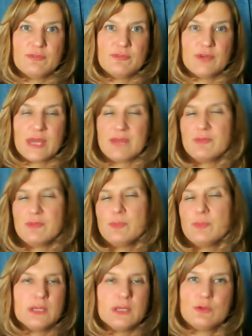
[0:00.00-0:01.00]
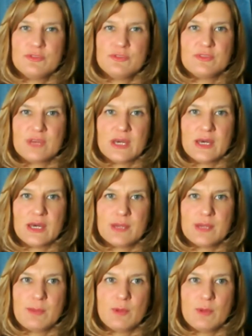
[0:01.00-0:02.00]
for everybody who's
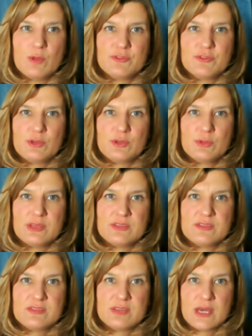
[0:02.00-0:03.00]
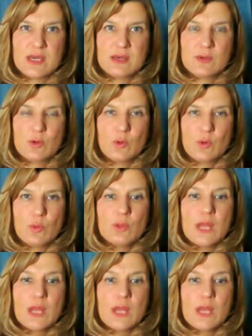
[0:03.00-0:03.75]
come on to this call,